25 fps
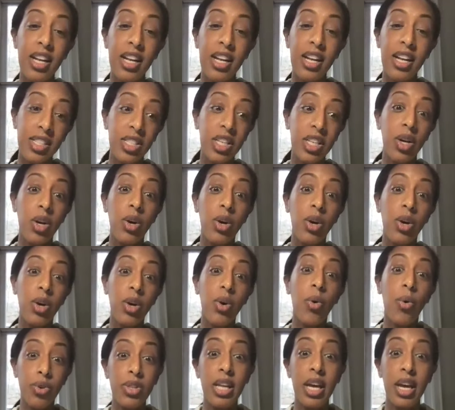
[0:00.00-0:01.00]
that can
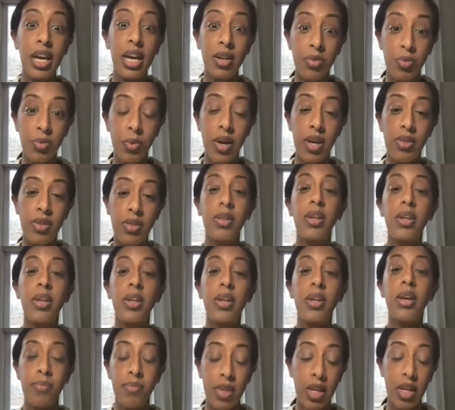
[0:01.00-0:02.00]
actually correlate
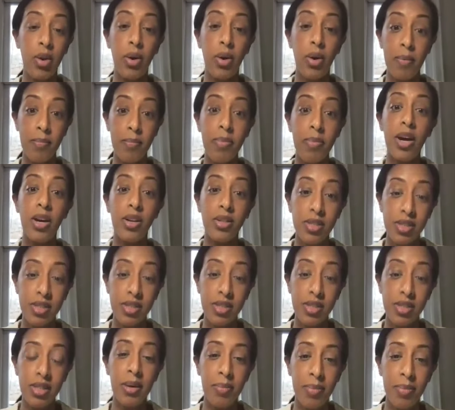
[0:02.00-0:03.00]
with, you know,
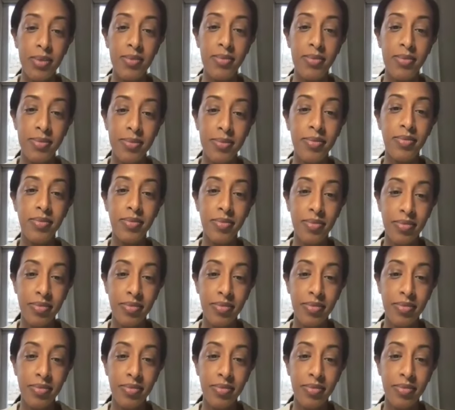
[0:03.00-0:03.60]
impaired sleep.